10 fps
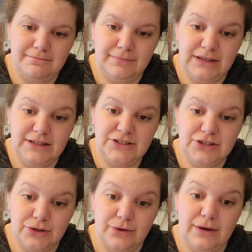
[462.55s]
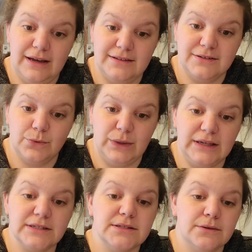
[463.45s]
Me too, I
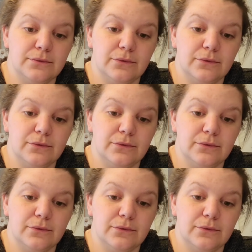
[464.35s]
squeaked,